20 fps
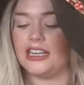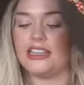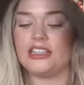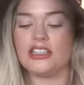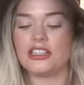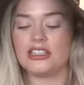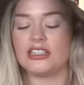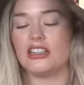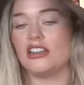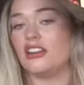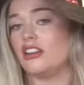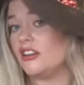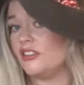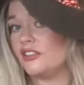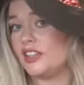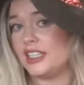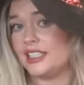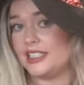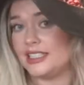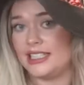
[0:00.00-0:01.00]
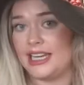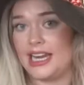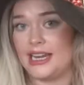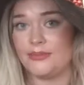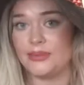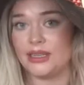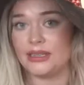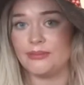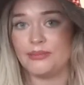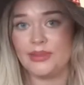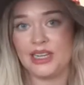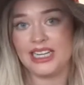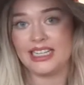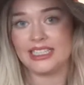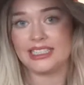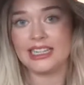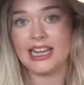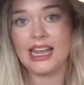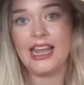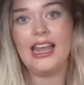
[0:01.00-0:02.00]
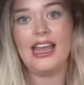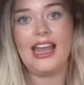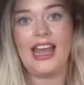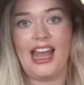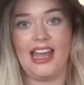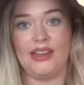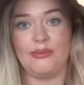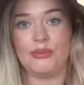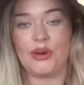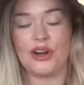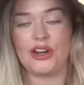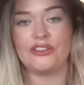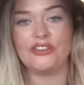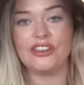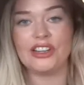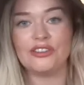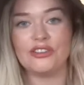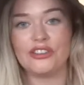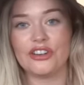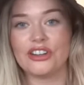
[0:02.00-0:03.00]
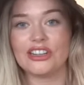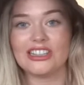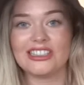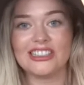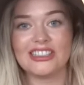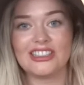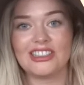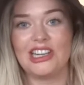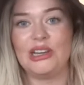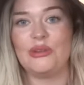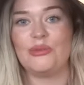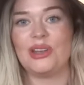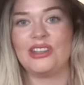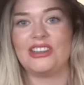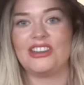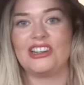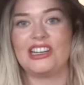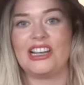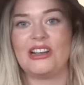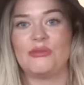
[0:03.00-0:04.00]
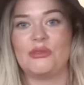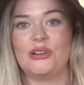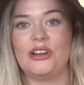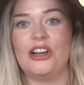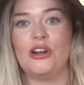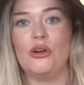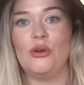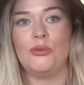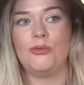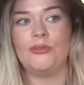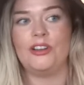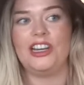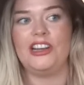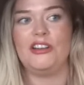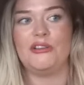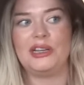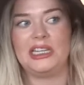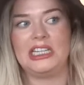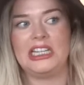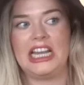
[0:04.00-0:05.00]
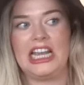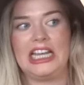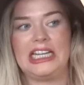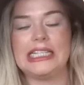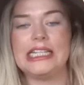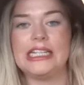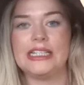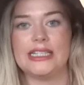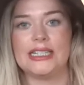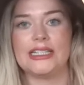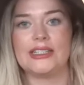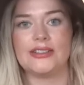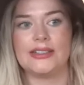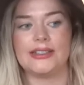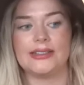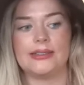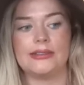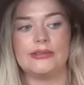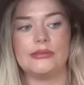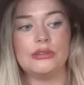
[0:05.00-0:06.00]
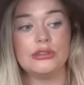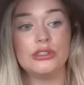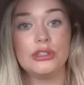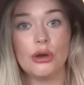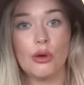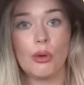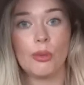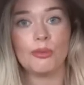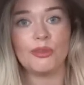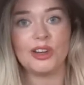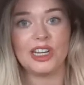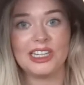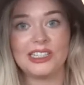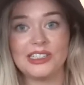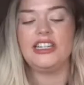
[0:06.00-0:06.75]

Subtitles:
It's just a lovely statement piece and perfect for the sunny weather that we're hopefully going to get here in Toronto, hopefully.